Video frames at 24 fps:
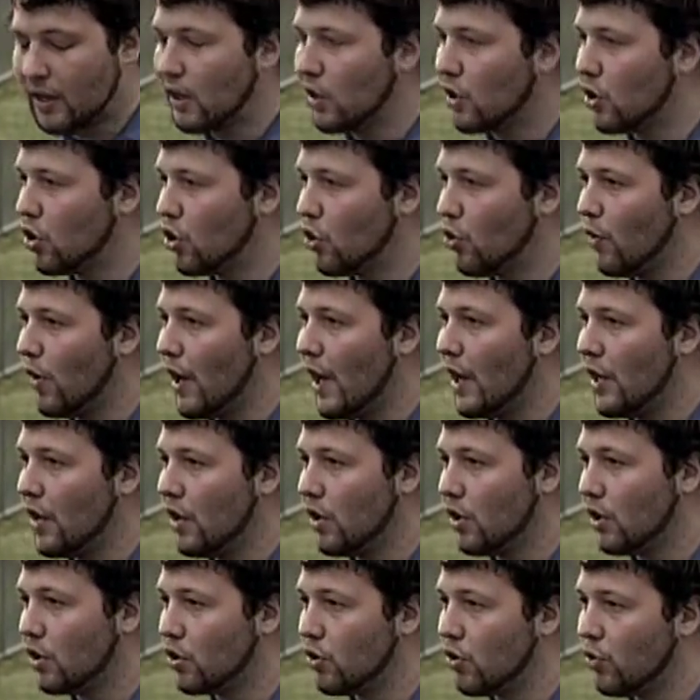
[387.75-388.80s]

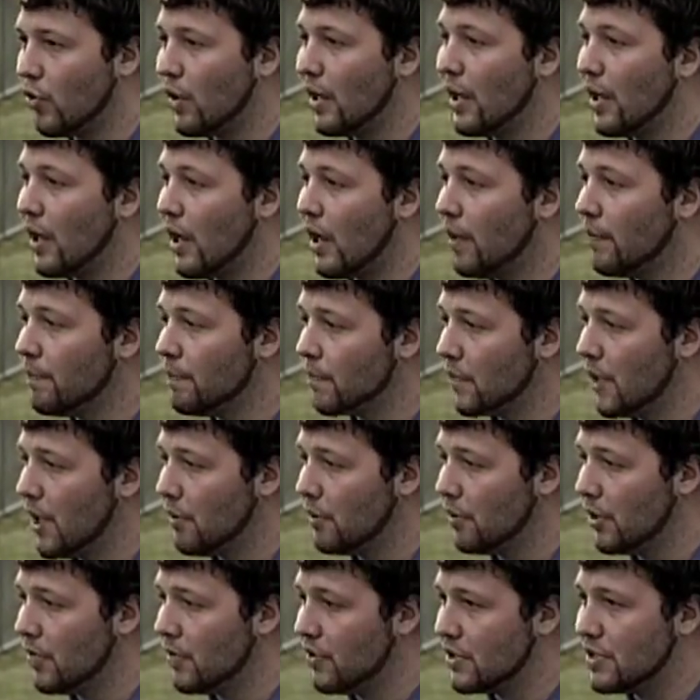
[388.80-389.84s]
Correa, I
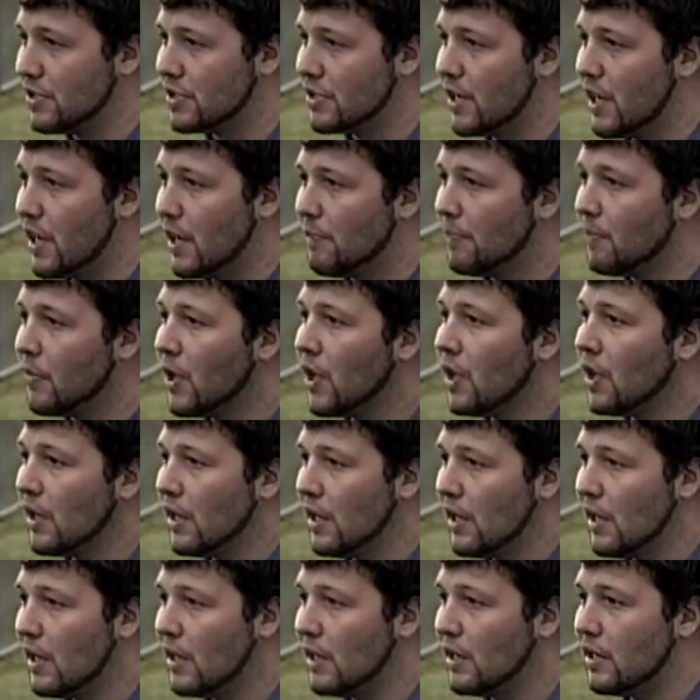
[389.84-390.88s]
believe is his name.
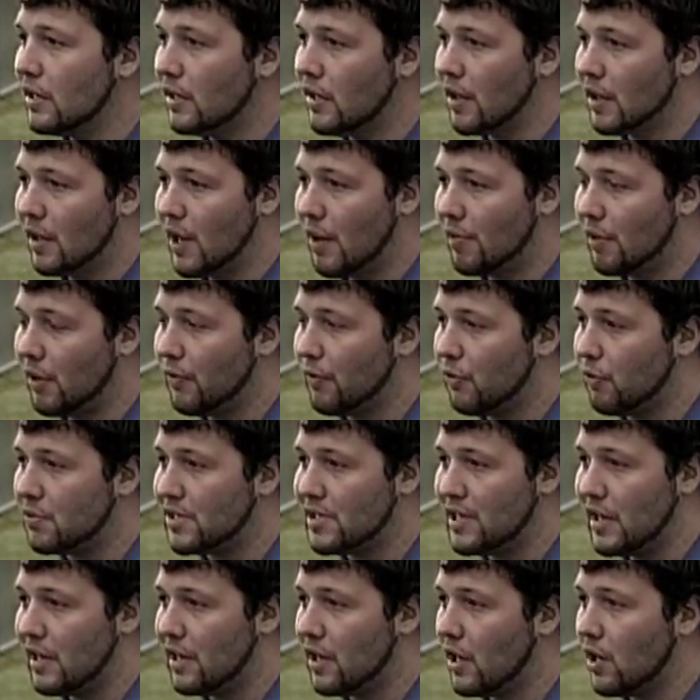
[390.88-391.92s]
He, coming from
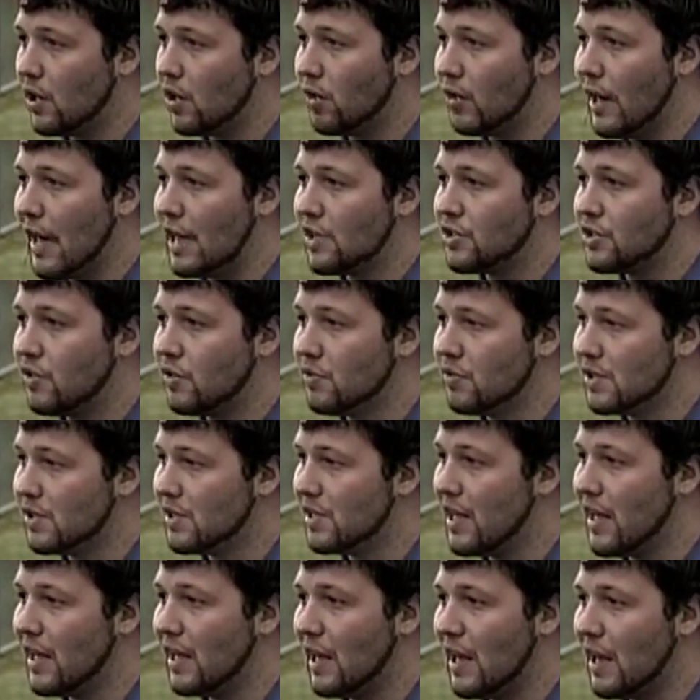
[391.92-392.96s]
San Diego last year, he was a
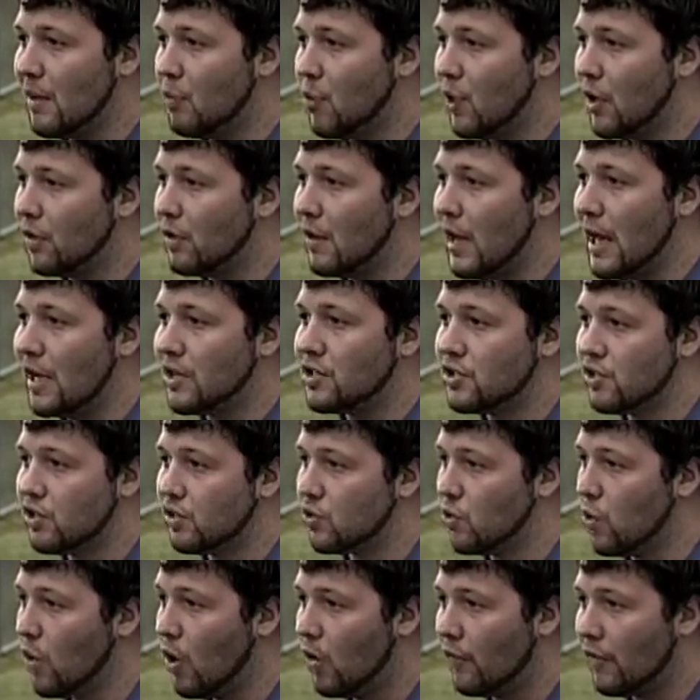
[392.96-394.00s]
10-game winner last year,
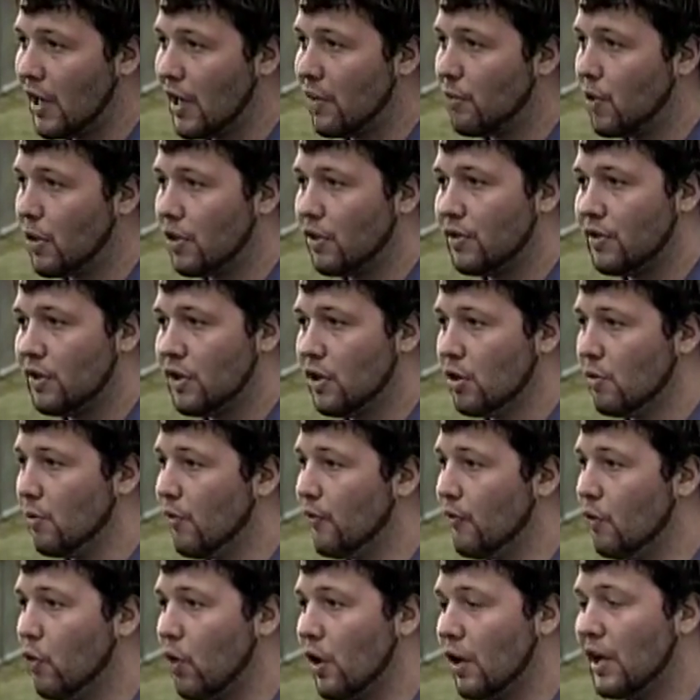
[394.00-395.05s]
12-game winner the year
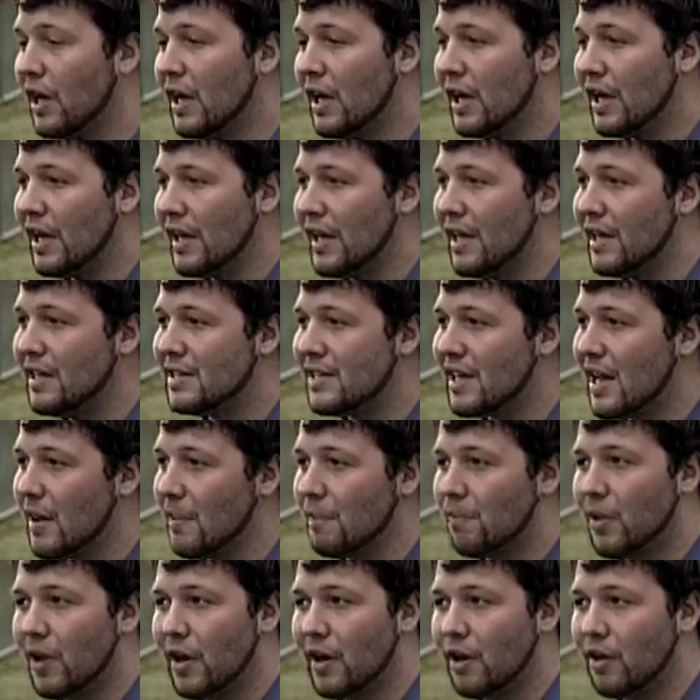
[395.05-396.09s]
before. He's
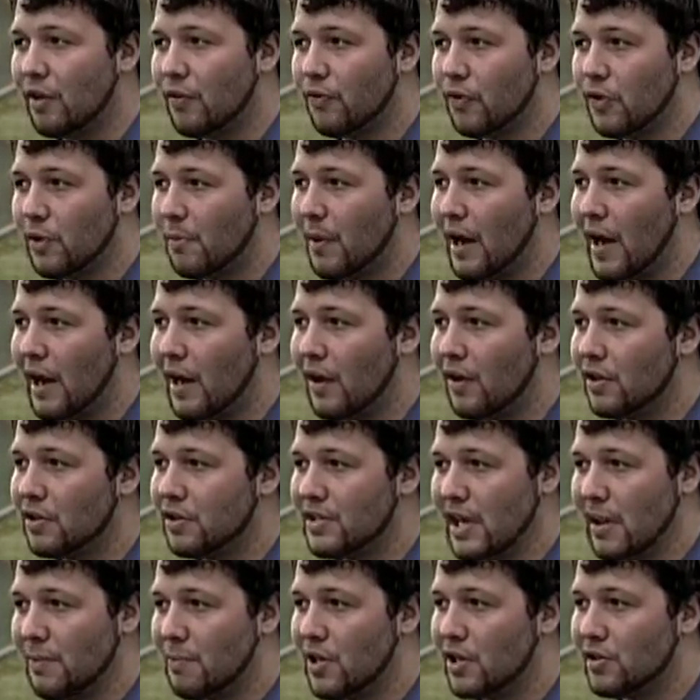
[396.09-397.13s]
that player for the Pirates,
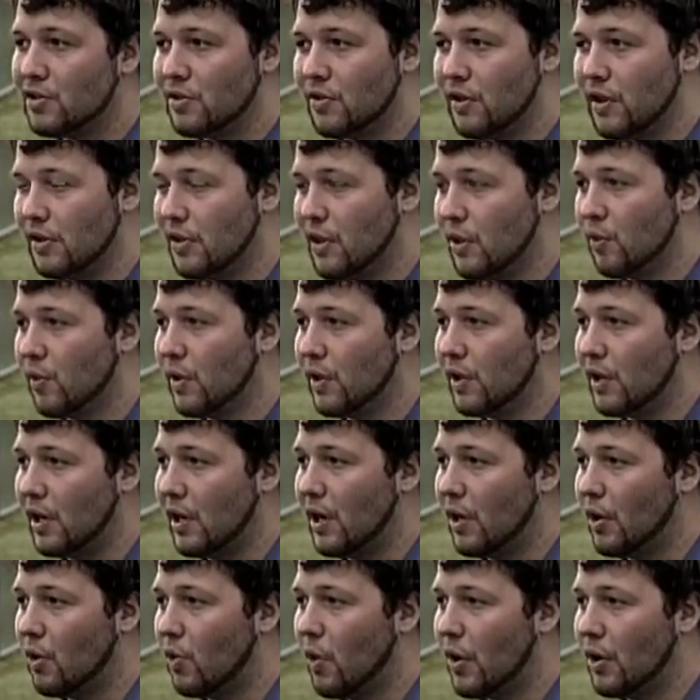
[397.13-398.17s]
that pitcher that they're really
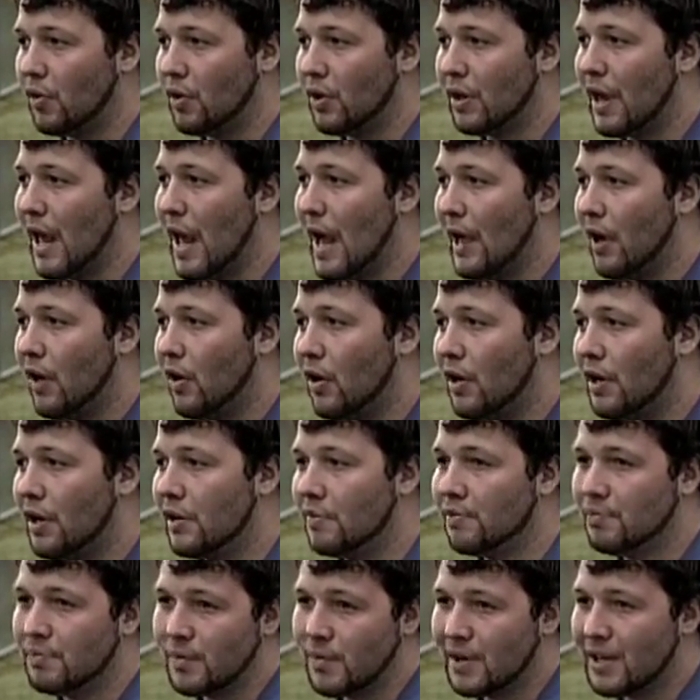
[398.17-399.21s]
going to want to rely on
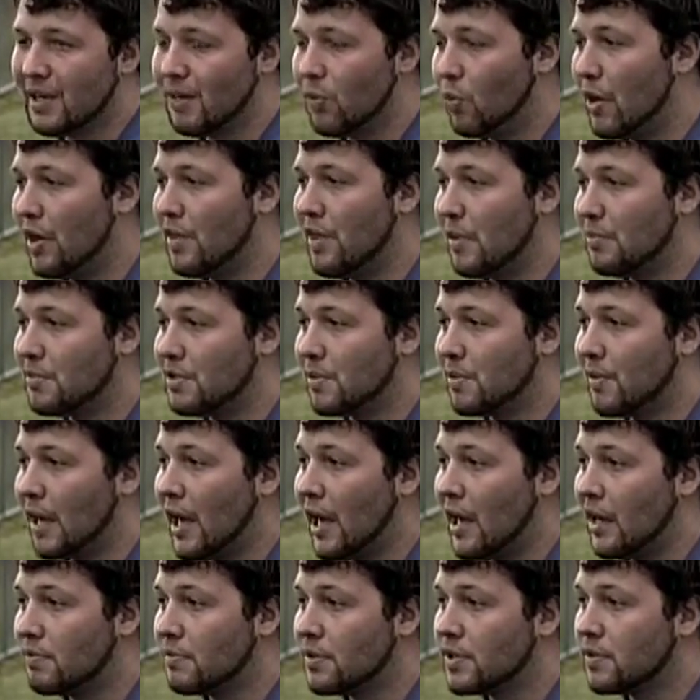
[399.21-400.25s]
and win them some
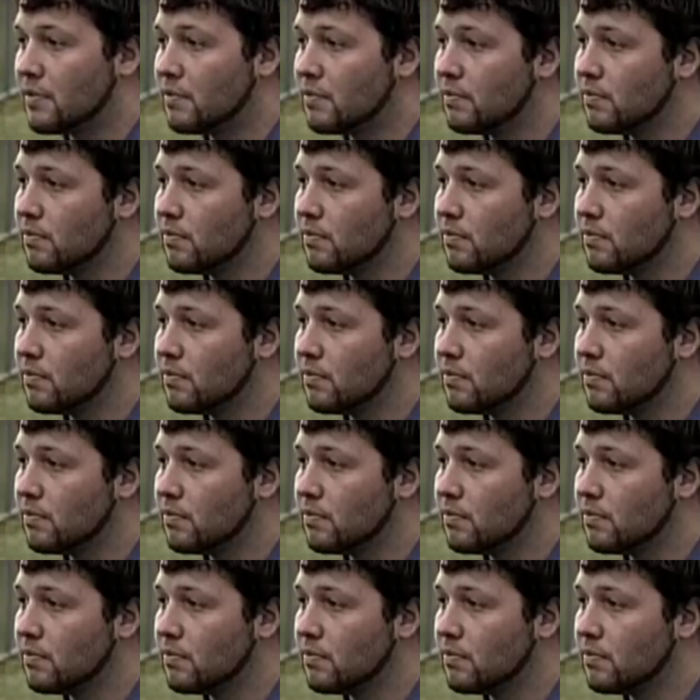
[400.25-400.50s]
games.